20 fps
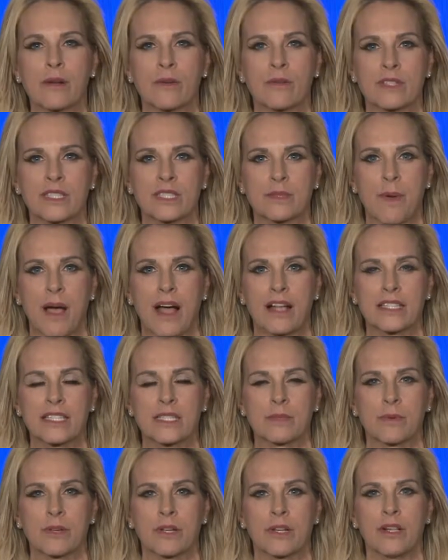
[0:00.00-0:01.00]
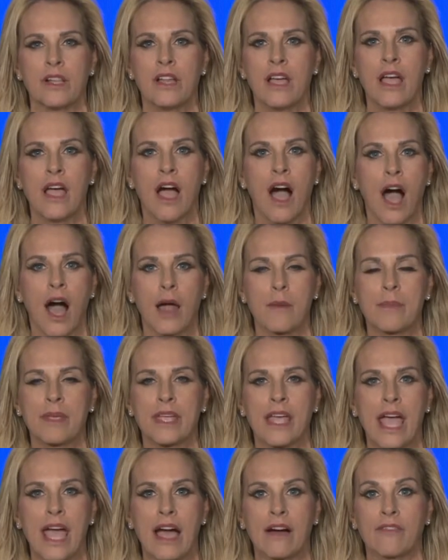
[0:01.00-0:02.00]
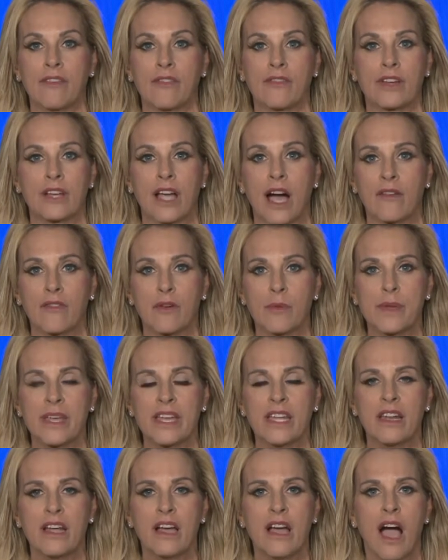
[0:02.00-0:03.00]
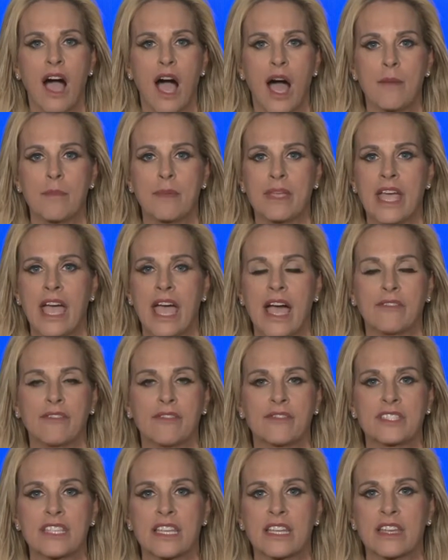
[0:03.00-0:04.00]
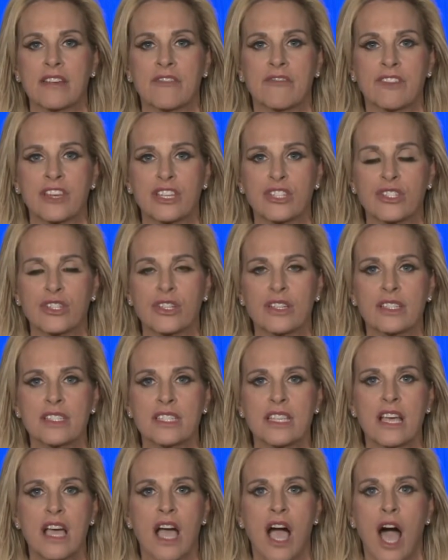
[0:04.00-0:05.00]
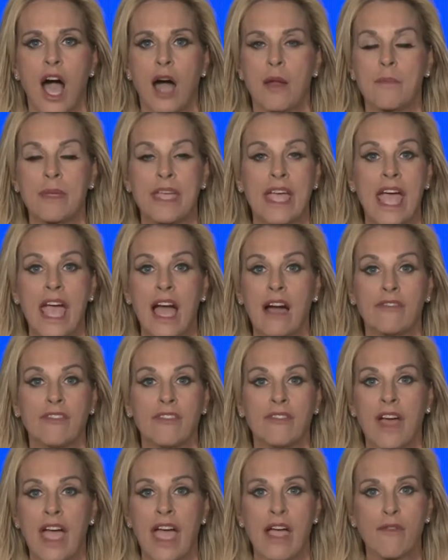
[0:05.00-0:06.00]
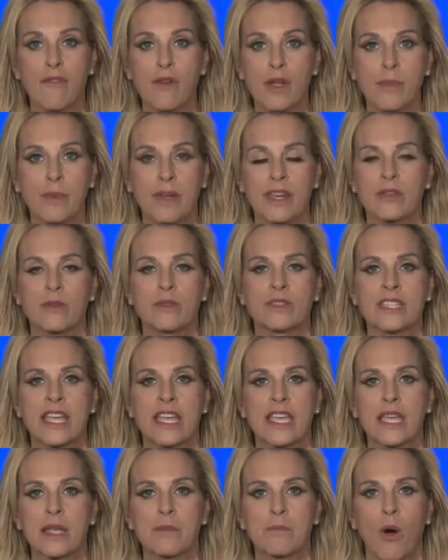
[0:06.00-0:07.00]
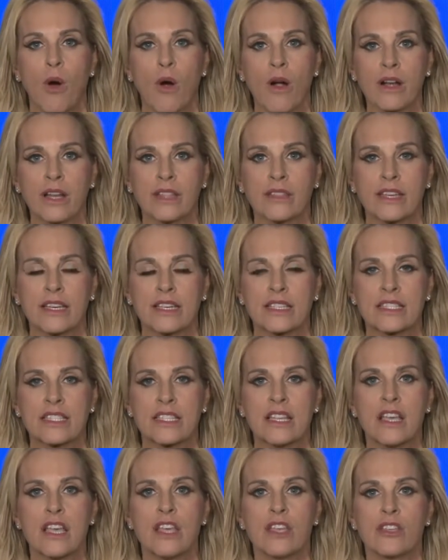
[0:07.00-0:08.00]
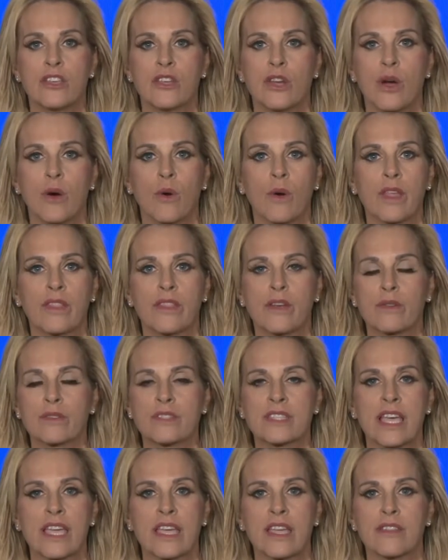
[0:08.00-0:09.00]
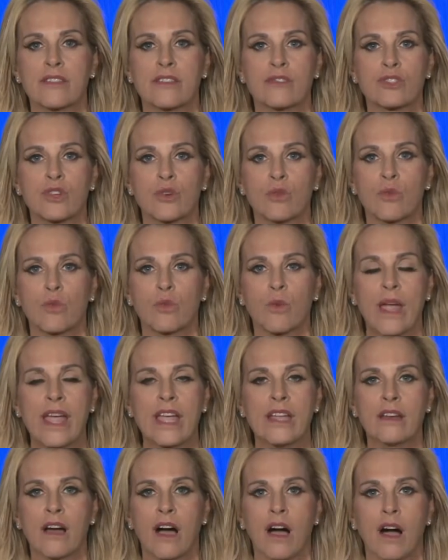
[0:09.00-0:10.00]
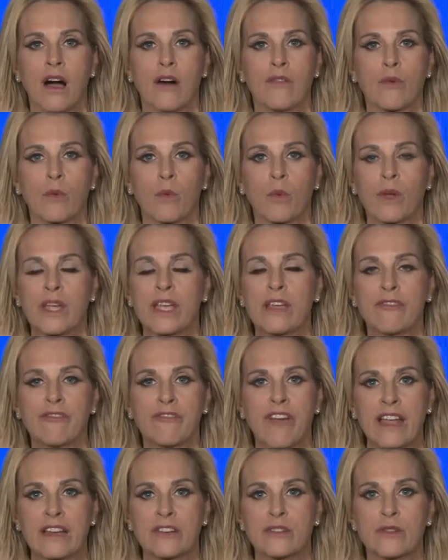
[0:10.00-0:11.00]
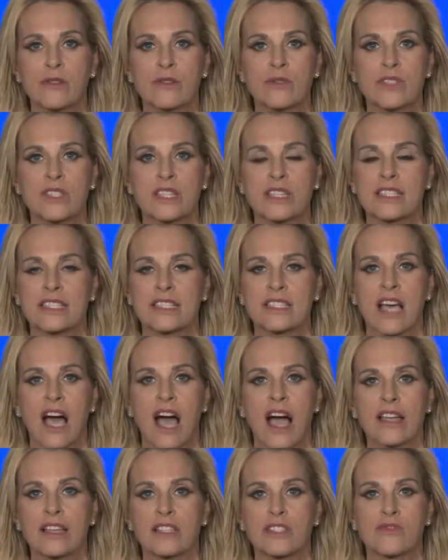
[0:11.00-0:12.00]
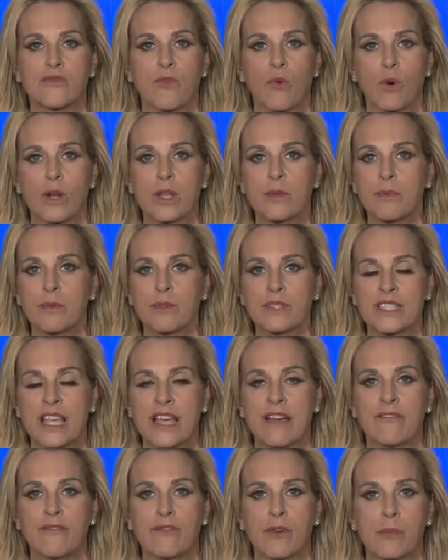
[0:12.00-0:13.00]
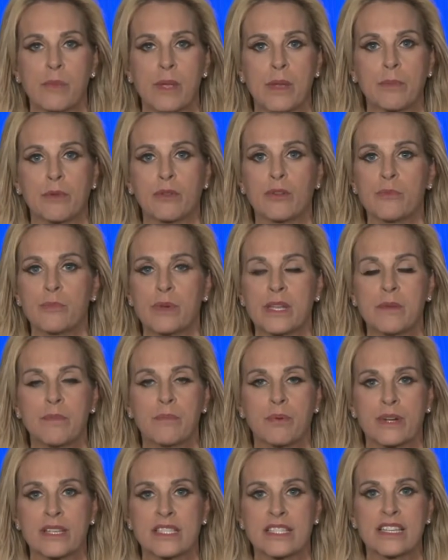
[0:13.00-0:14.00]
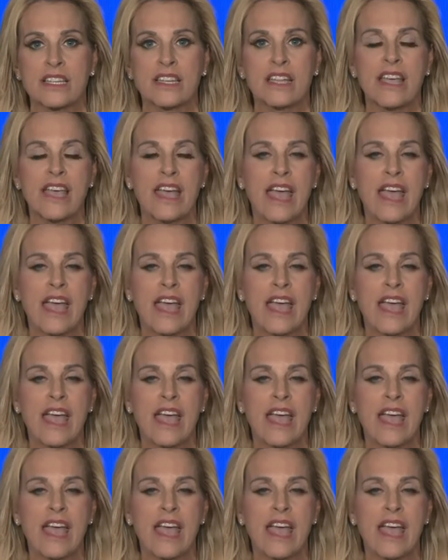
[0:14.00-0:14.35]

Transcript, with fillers: irresponsible on behalf of the government, on behalf of city officials, on behalf of everybody who's taking part in this. You know, there's a there's a rate of reoffenders that's as high as 40% for people who've been in prison.